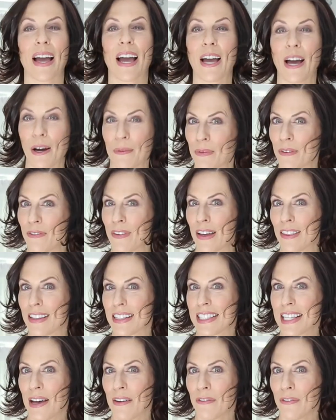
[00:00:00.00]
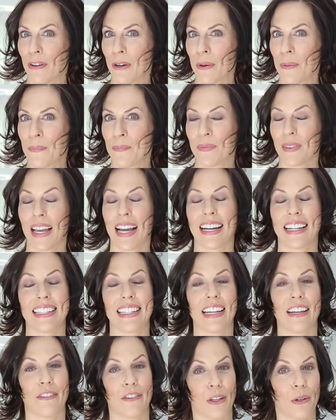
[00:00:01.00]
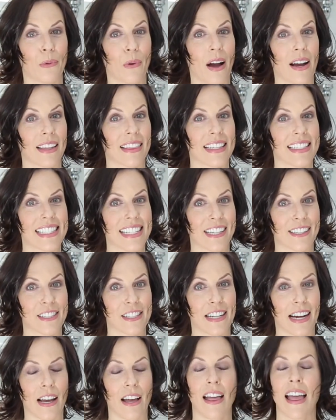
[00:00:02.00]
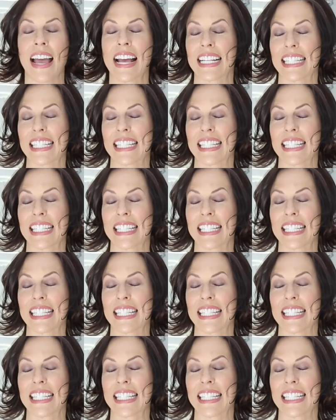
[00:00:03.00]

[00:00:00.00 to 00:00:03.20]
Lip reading: I hope you found this helpful, and if you rock this hairstyle,